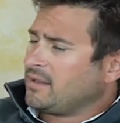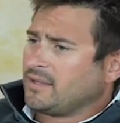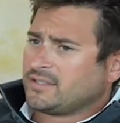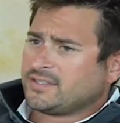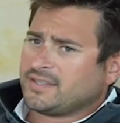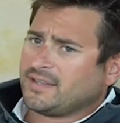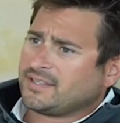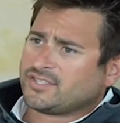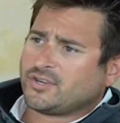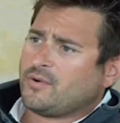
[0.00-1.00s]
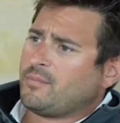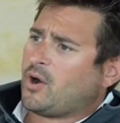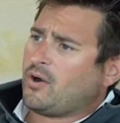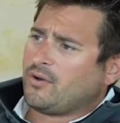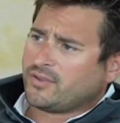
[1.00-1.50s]
Let's let's show them
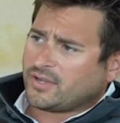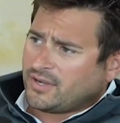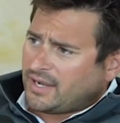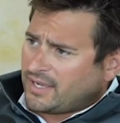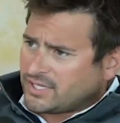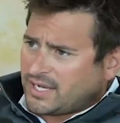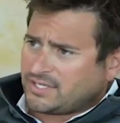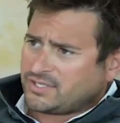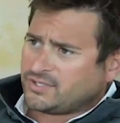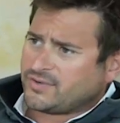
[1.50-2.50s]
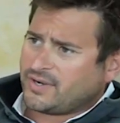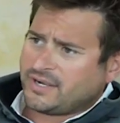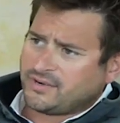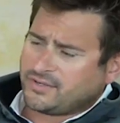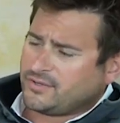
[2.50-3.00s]
all the good education
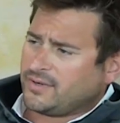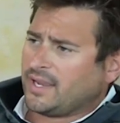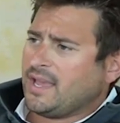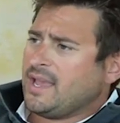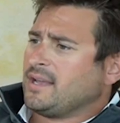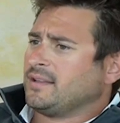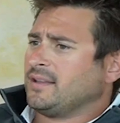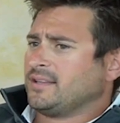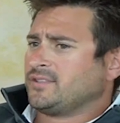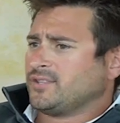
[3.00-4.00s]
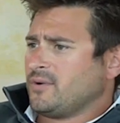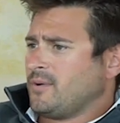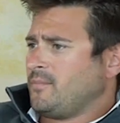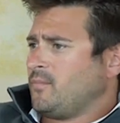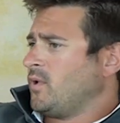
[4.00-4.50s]
training you're doing. Let's show
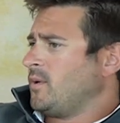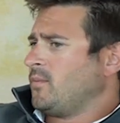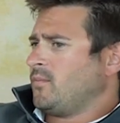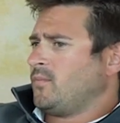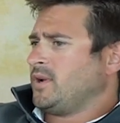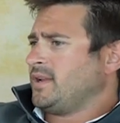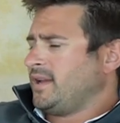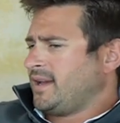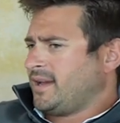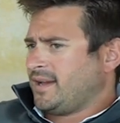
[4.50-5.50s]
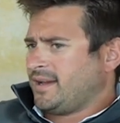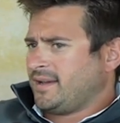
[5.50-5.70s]
them what what uh,